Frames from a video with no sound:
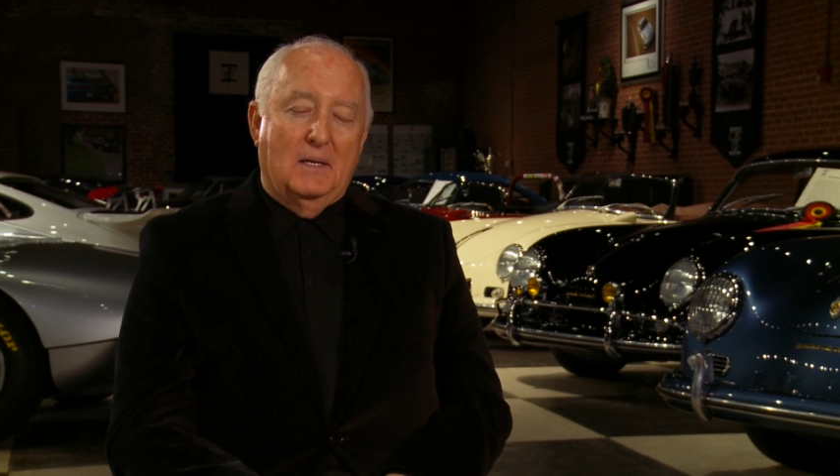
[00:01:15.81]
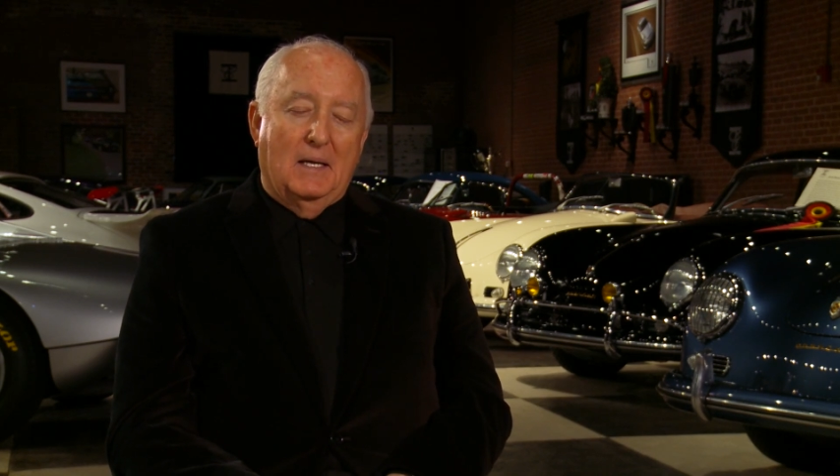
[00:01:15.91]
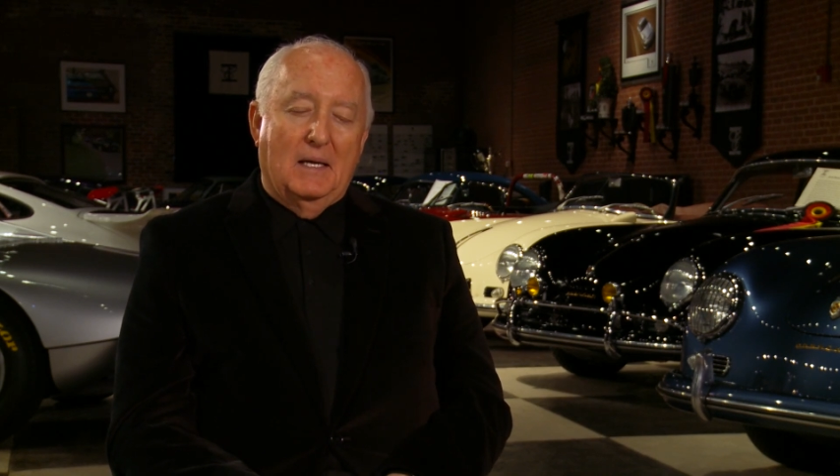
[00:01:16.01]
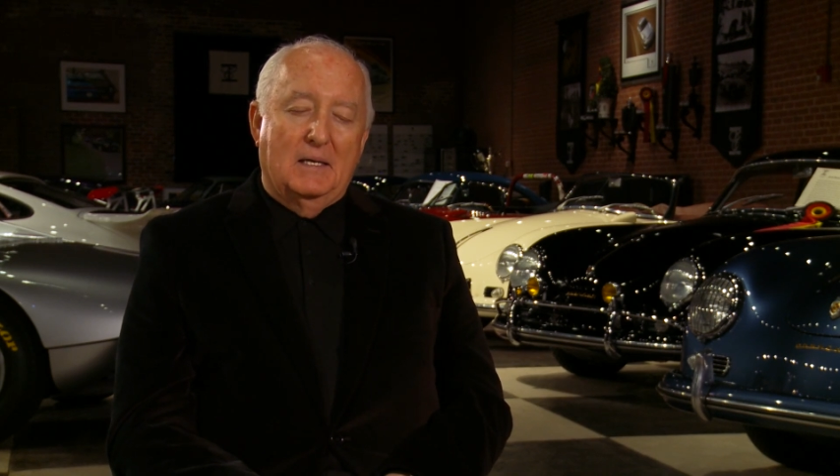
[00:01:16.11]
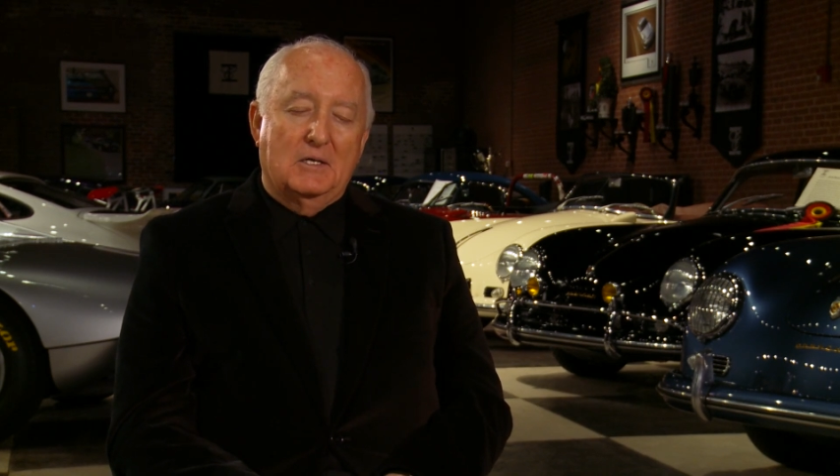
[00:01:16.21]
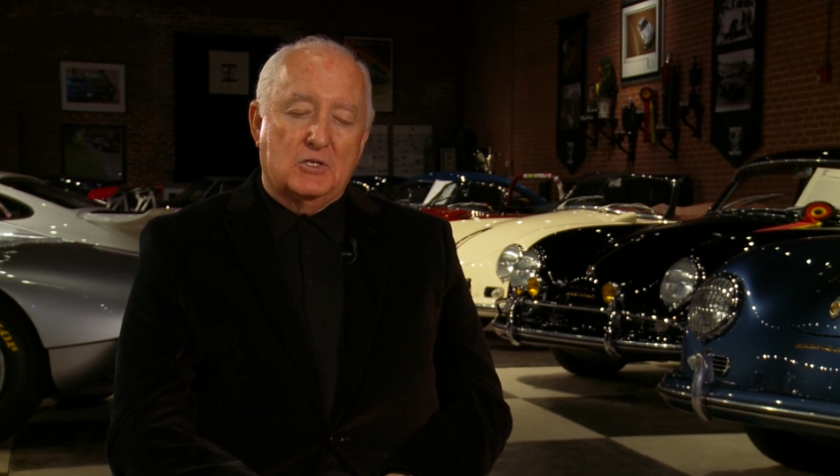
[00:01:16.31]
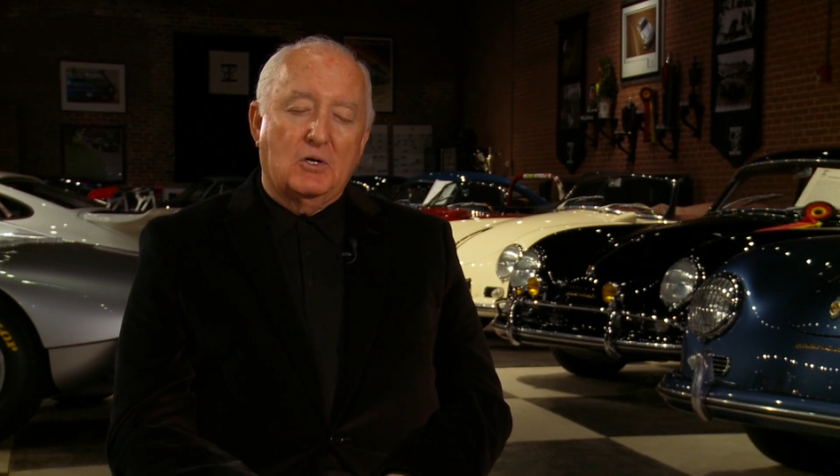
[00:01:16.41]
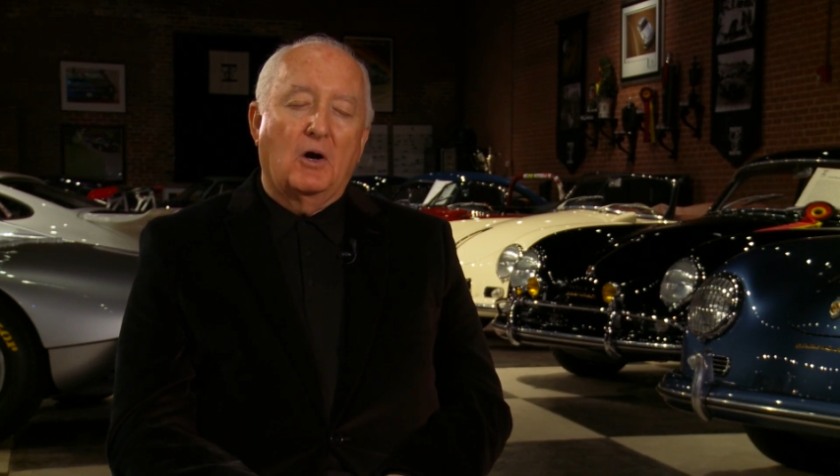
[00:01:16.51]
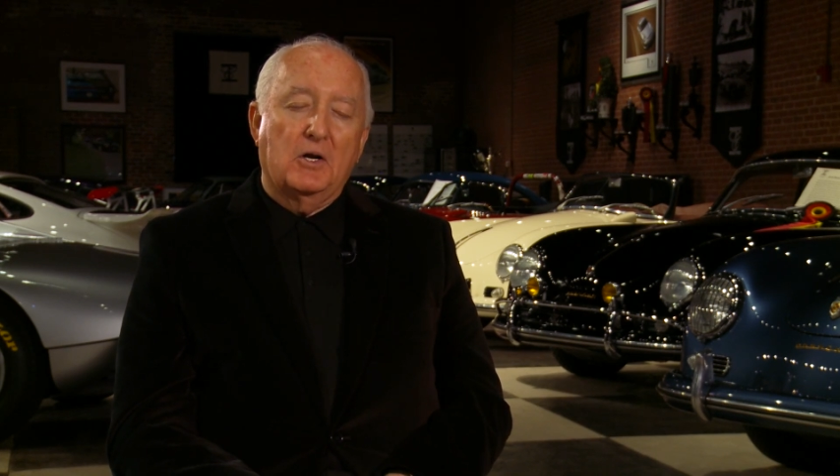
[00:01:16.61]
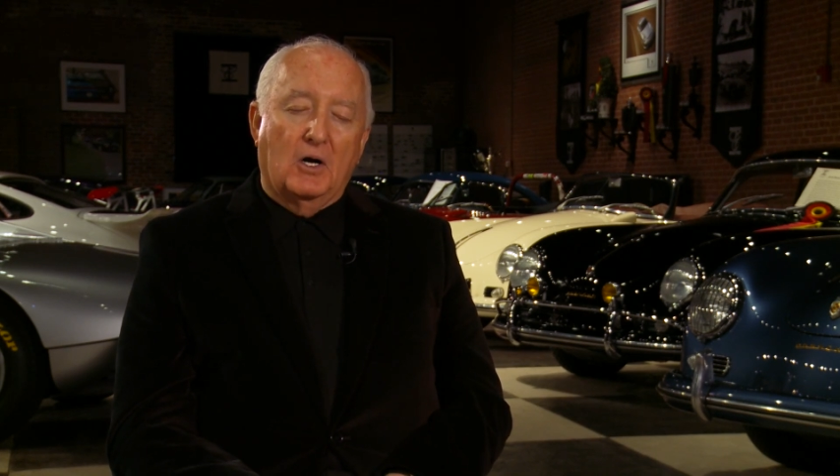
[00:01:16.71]
And it
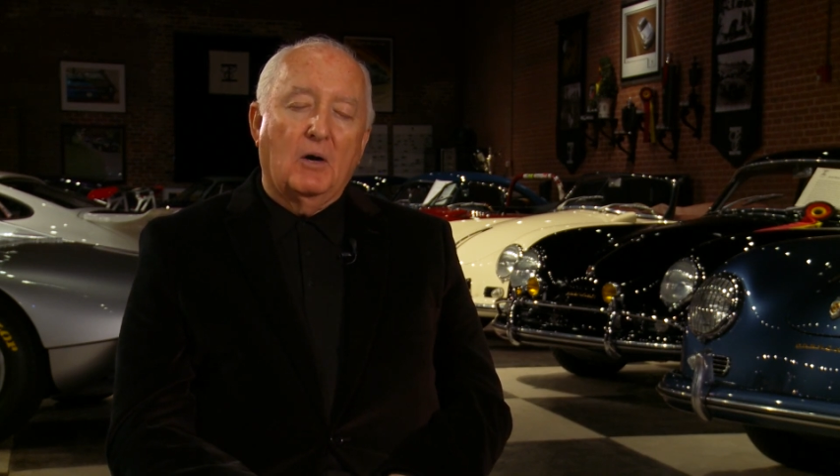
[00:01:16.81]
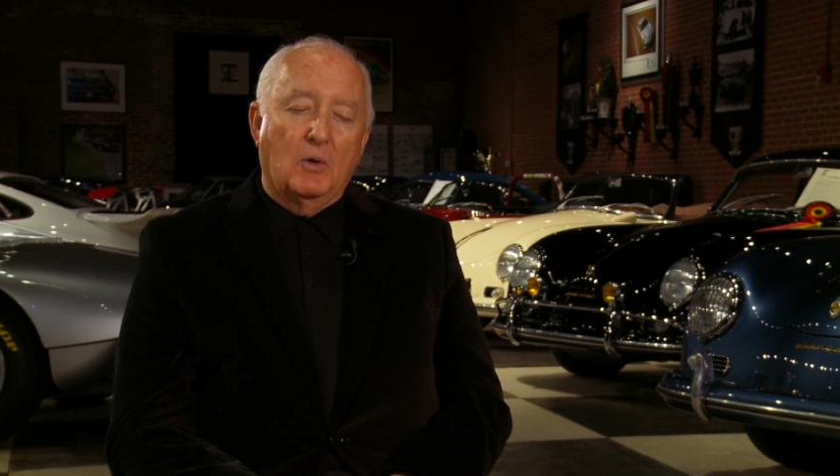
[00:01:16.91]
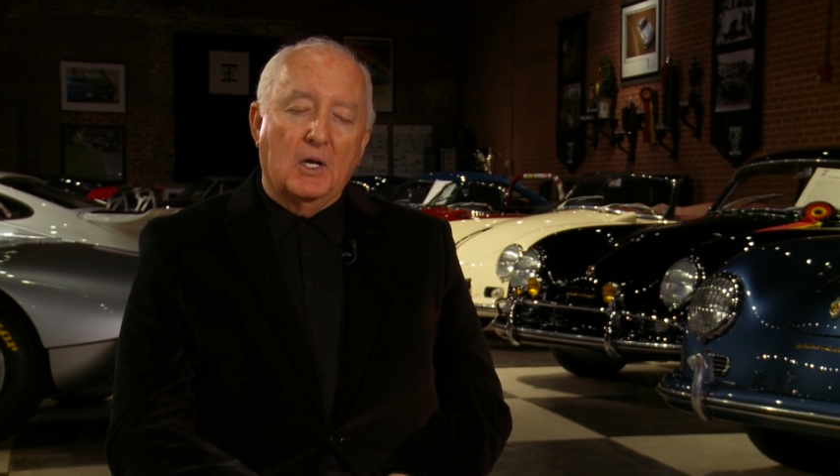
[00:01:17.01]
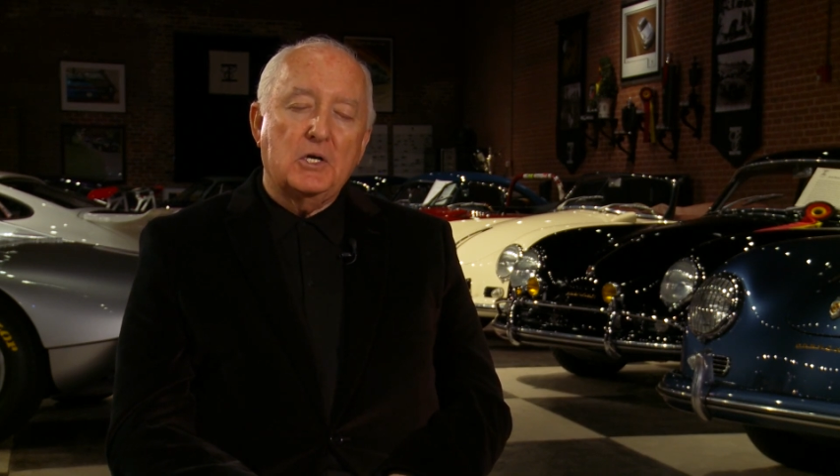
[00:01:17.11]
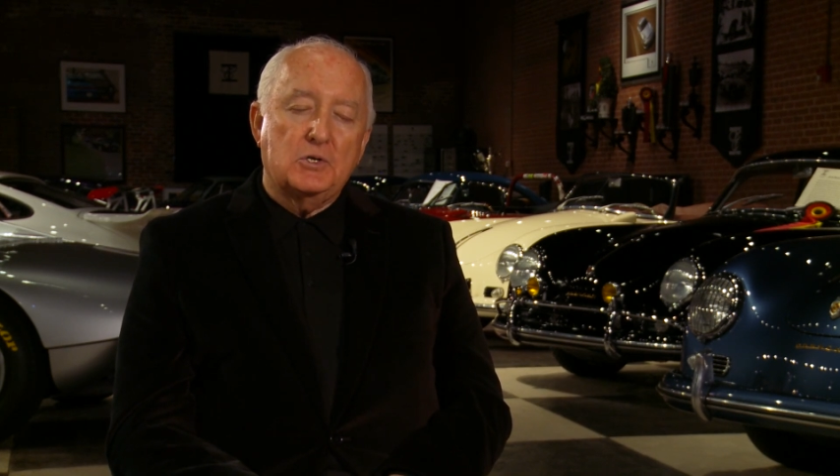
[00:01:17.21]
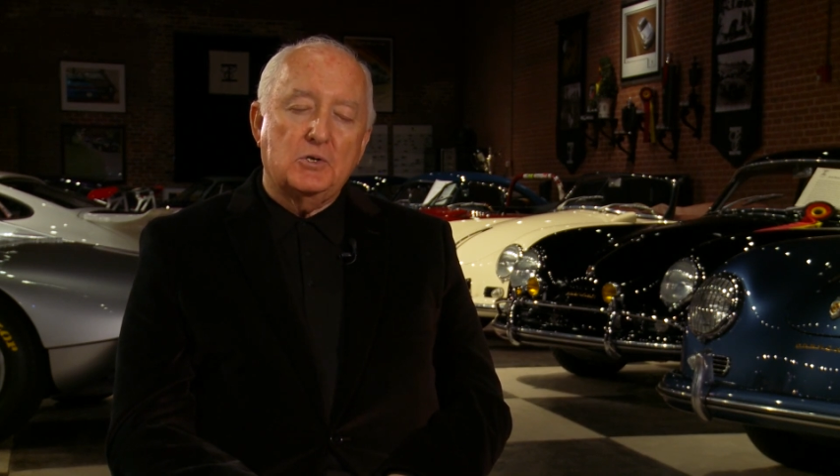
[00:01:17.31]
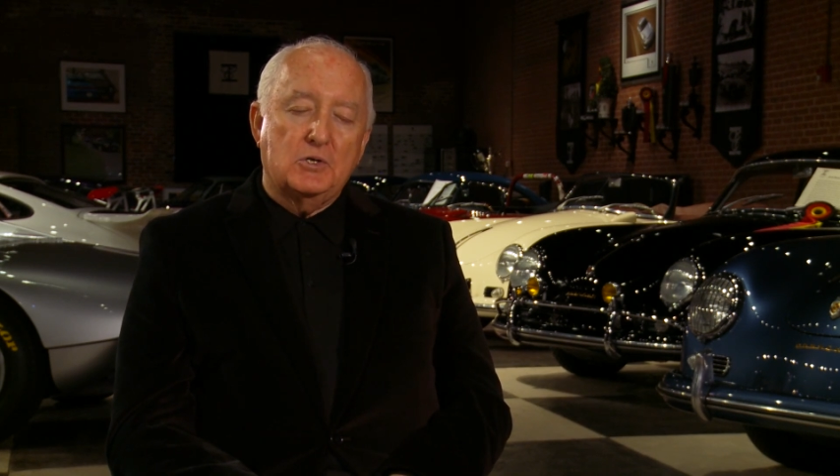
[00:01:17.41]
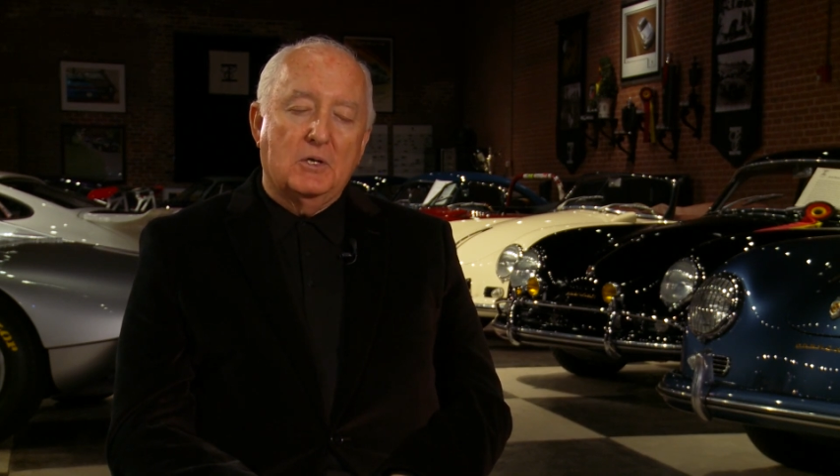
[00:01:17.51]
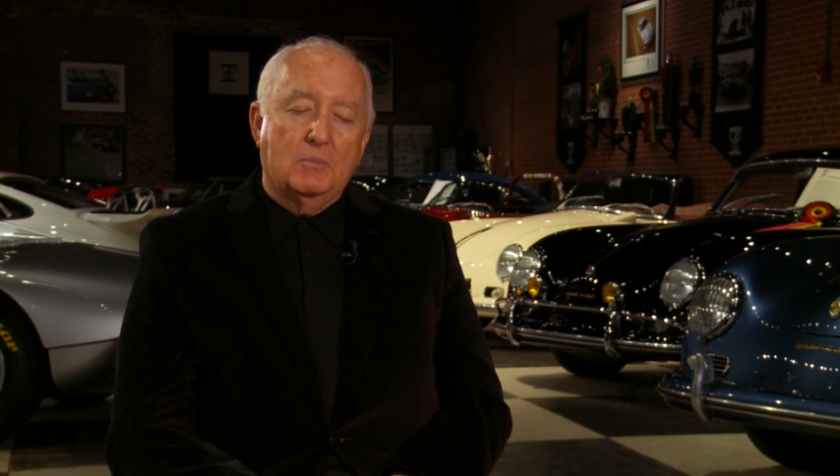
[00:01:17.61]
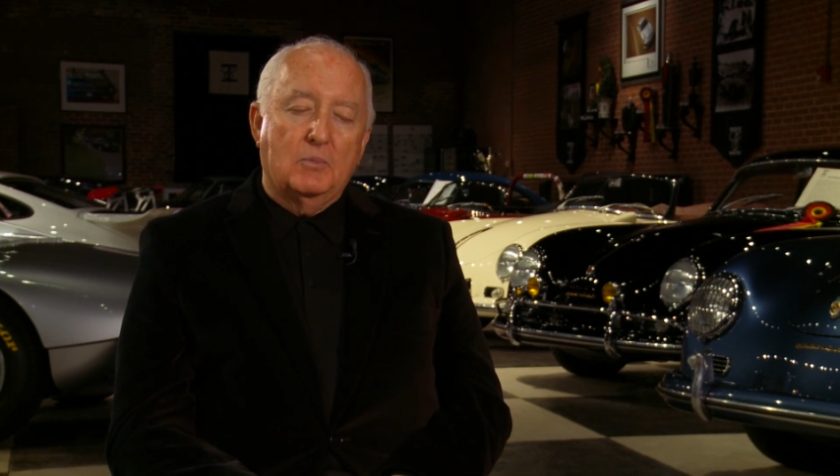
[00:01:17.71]
started our
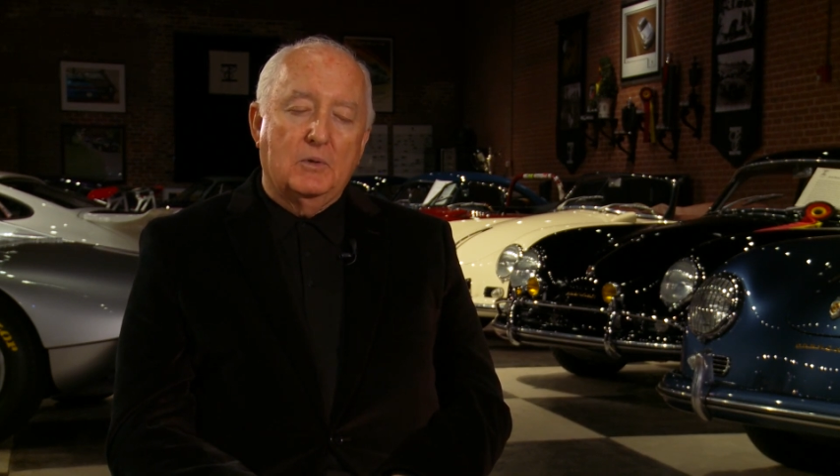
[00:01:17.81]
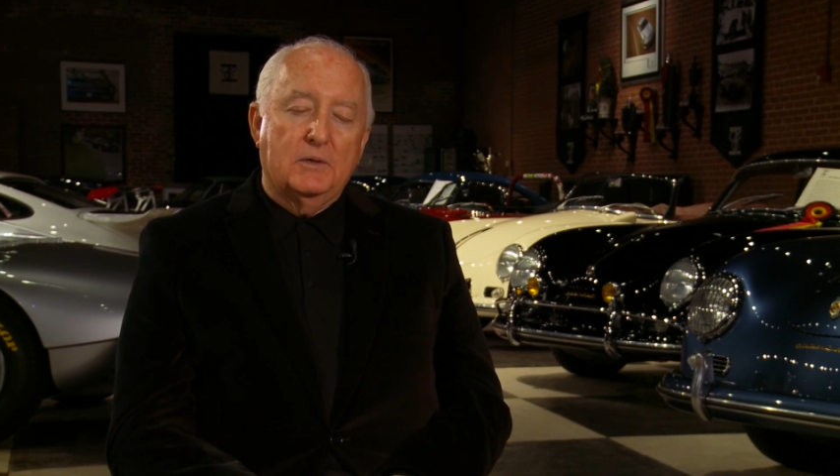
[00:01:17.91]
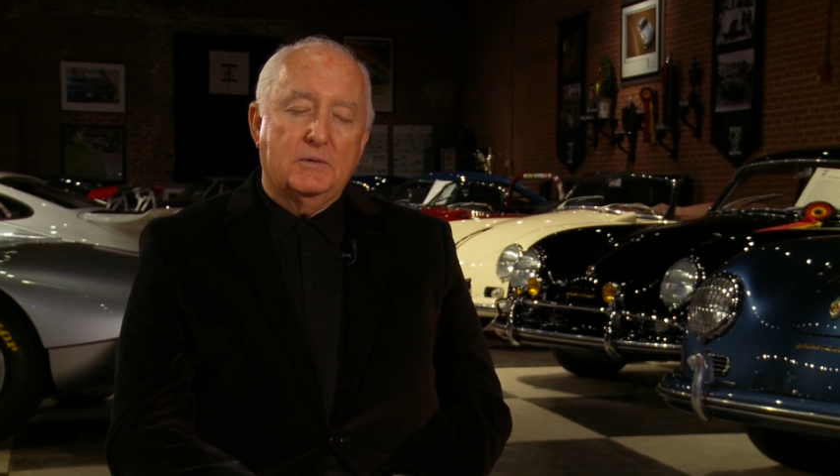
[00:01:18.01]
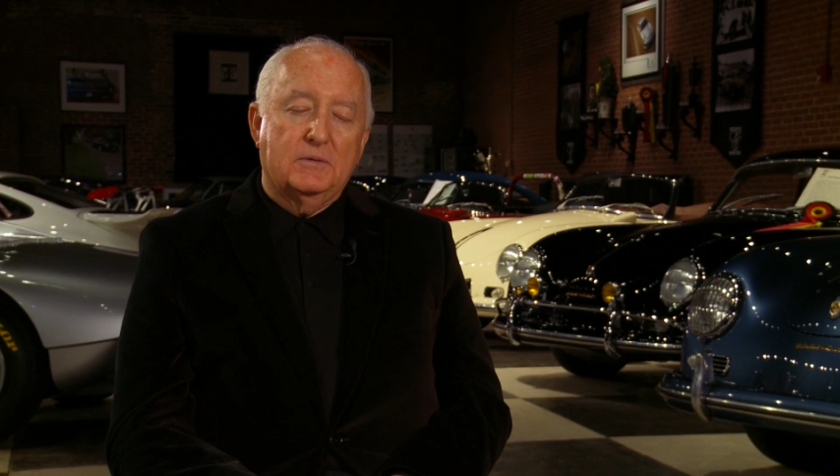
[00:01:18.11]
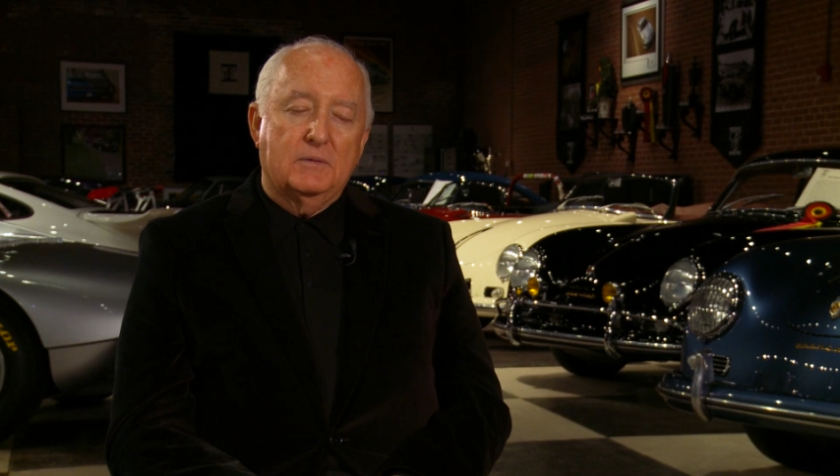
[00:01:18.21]
relationship with